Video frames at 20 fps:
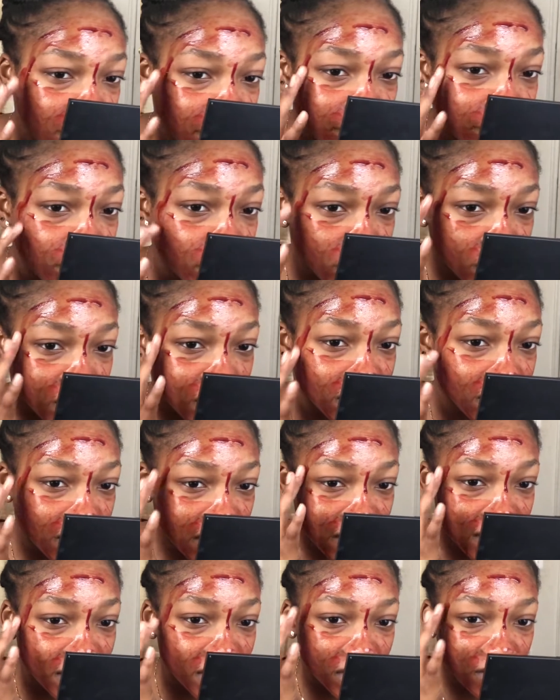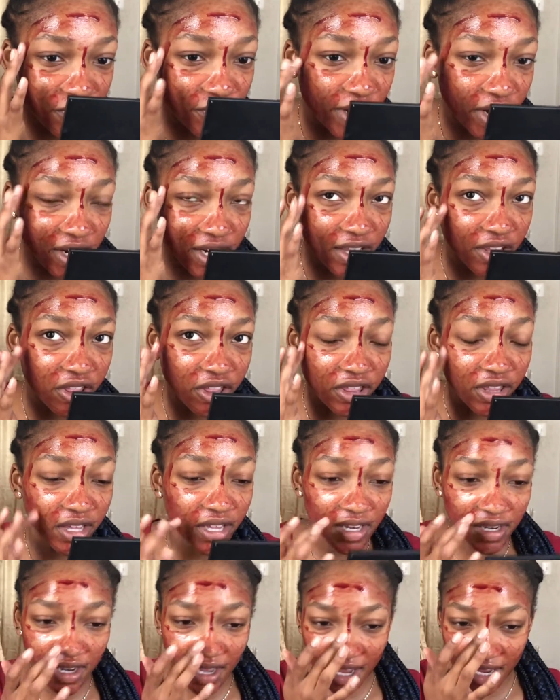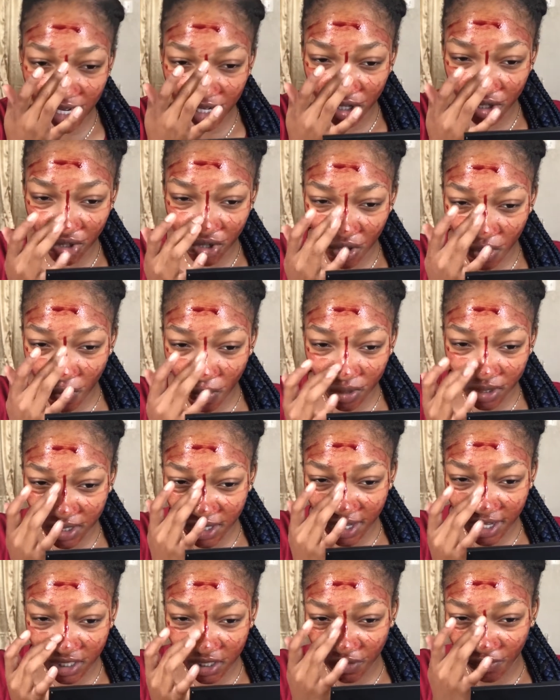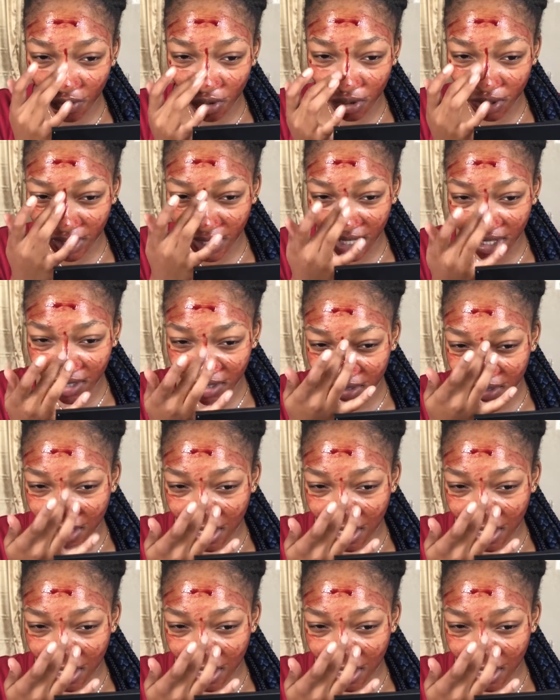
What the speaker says: of your skin is very thin and you don't want to exfoliate